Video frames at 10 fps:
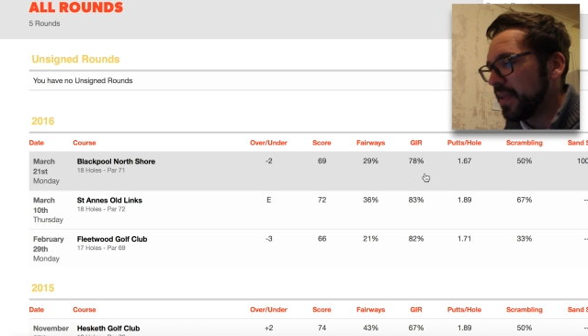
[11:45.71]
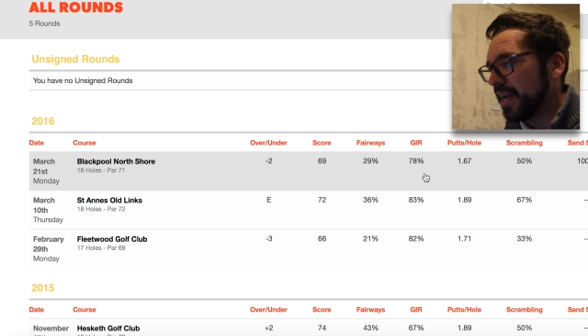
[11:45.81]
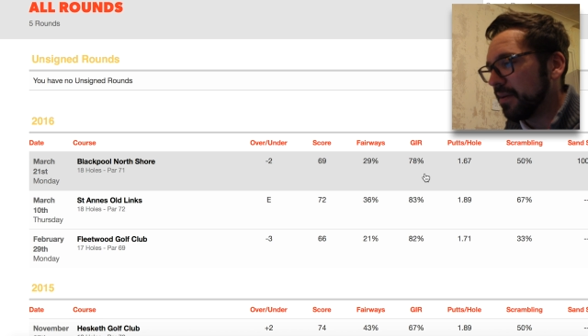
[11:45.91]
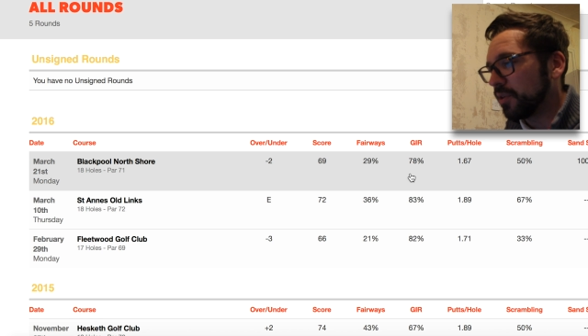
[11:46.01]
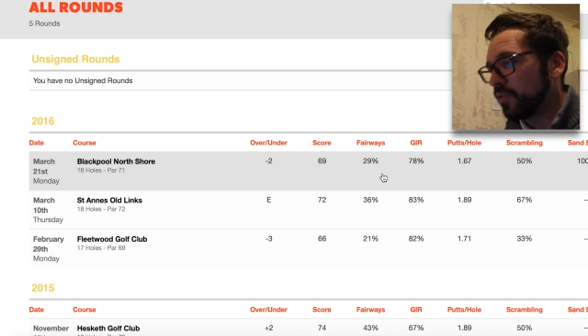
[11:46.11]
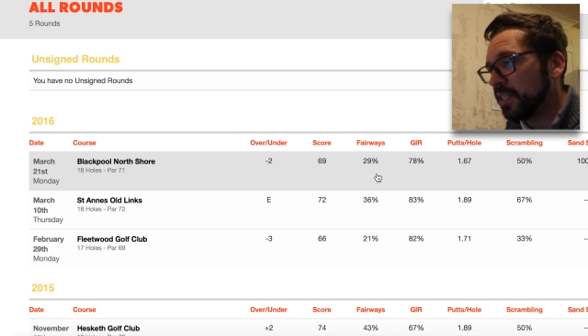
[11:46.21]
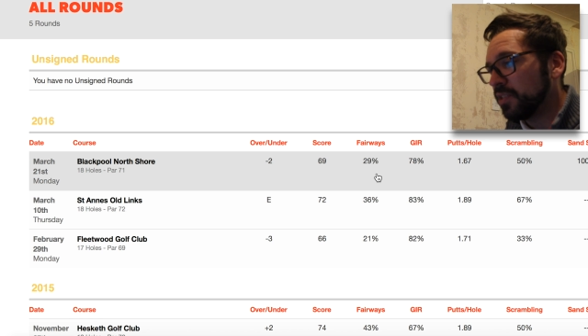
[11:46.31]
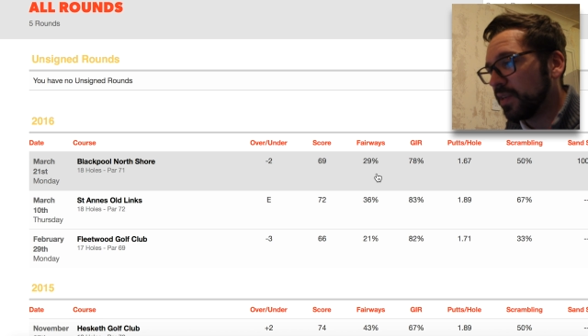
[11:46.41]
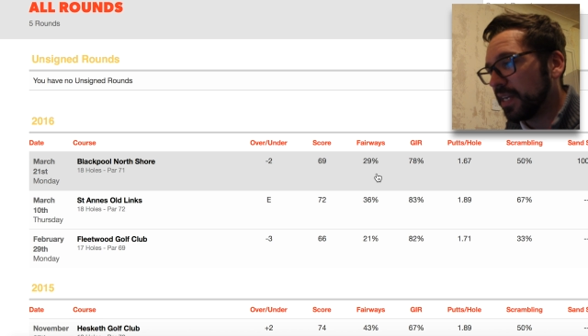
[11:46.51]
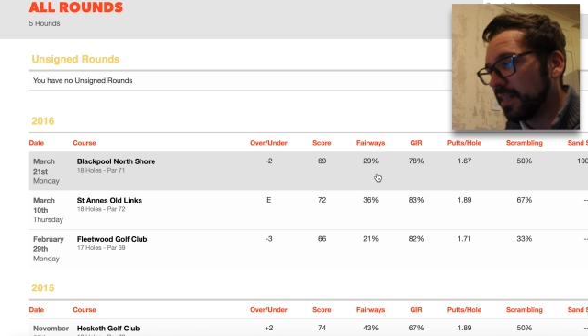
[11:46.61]
My greens
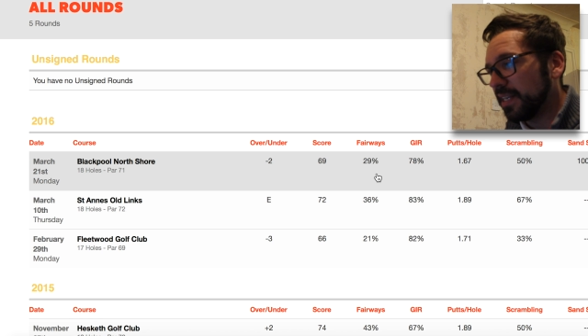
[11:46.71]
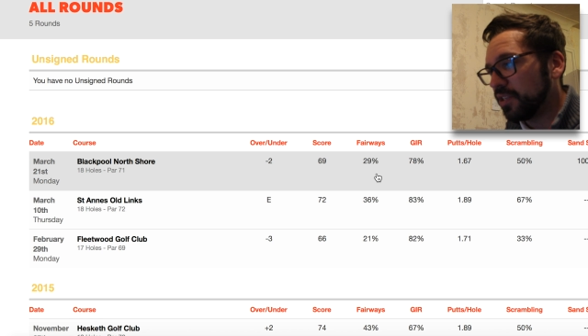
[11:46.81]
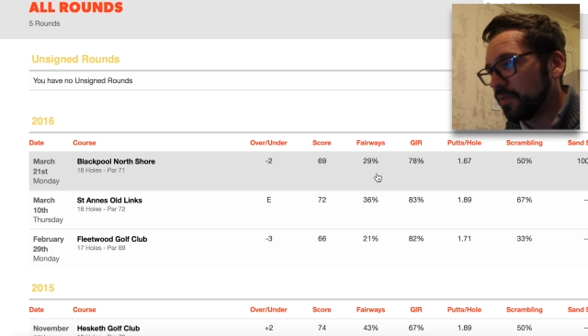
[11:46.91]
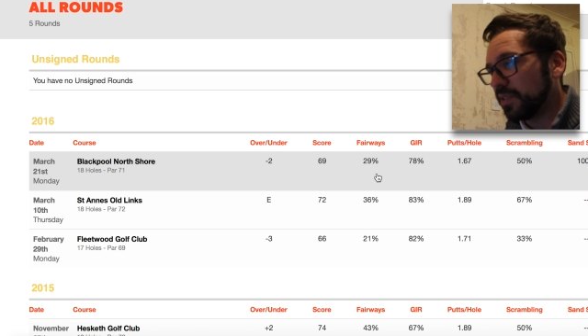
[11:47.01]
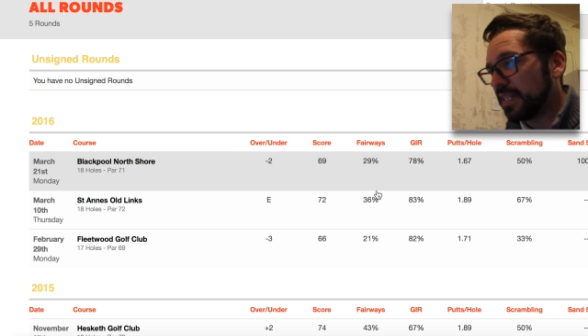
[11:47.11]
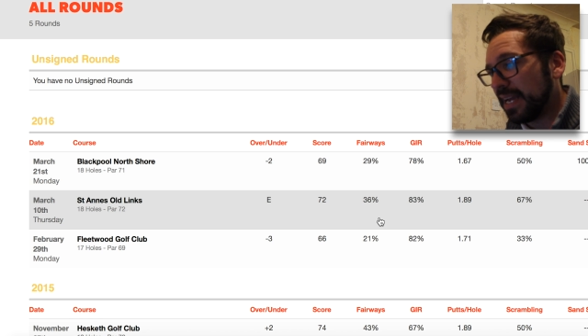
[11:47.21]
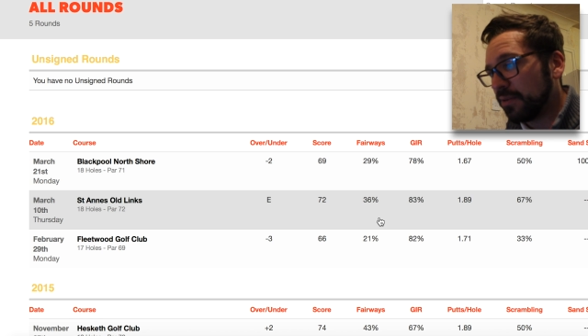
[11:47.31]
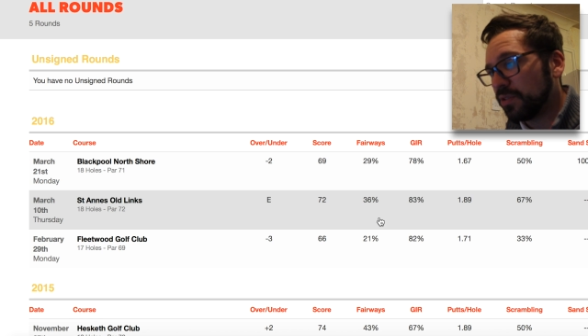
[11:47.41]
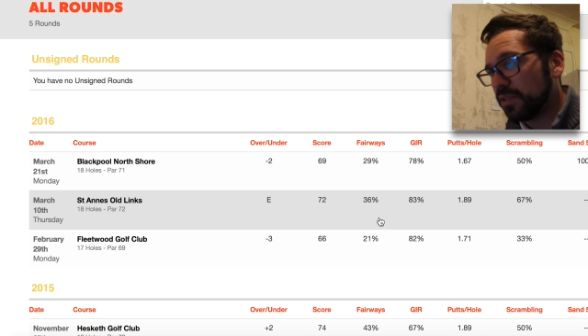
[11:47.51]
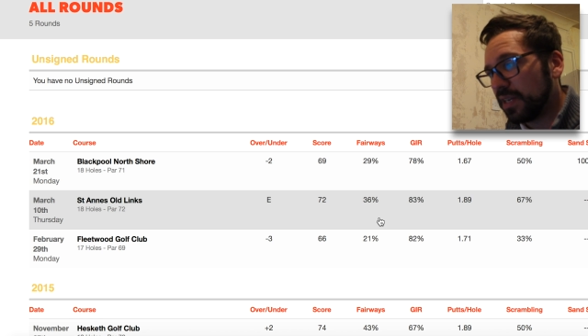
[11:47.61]
in regulation was
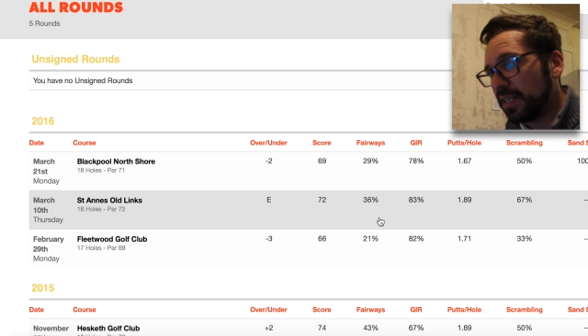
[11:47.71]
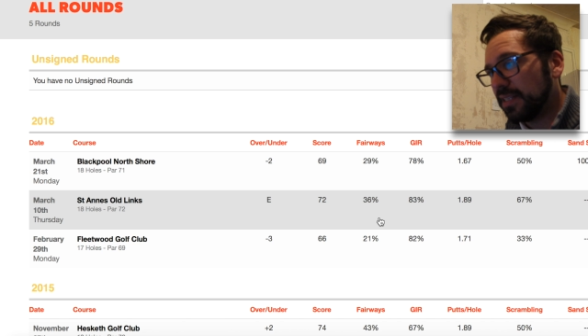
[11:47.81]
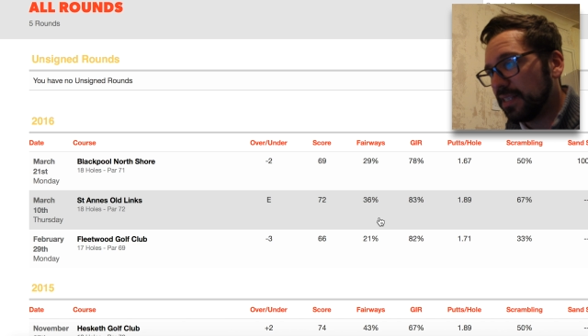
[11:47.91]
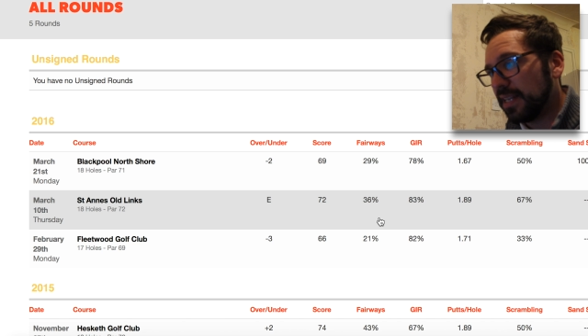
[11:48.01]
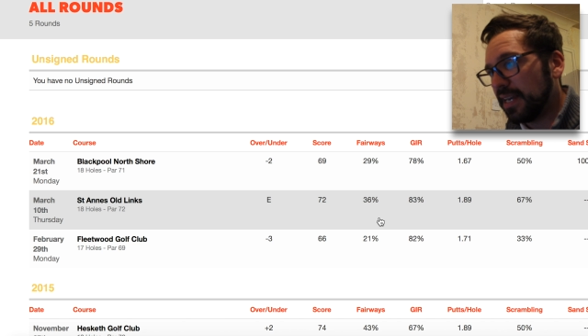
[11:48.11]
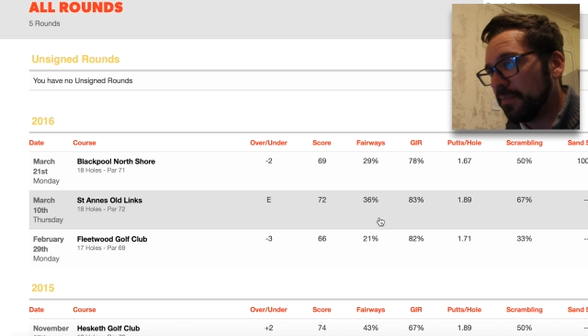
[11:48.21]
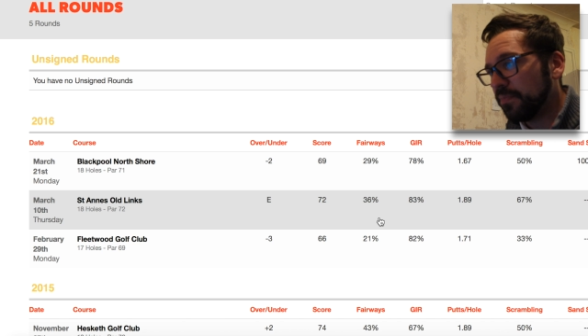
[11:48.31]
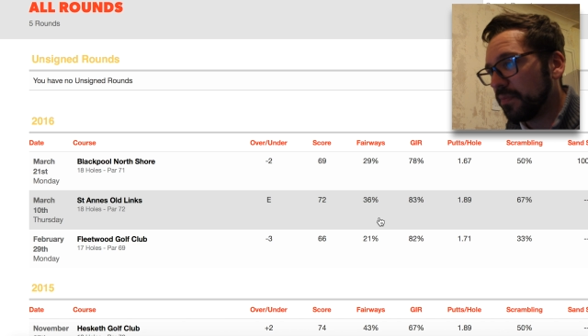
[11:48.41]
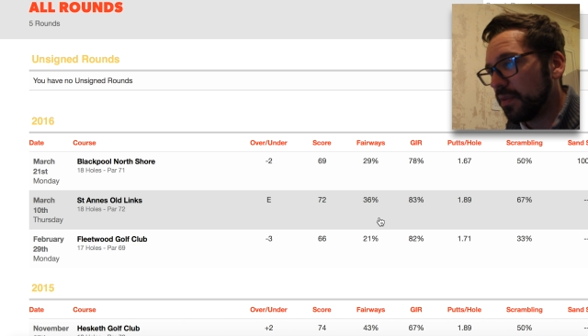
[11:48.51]
down slightly today,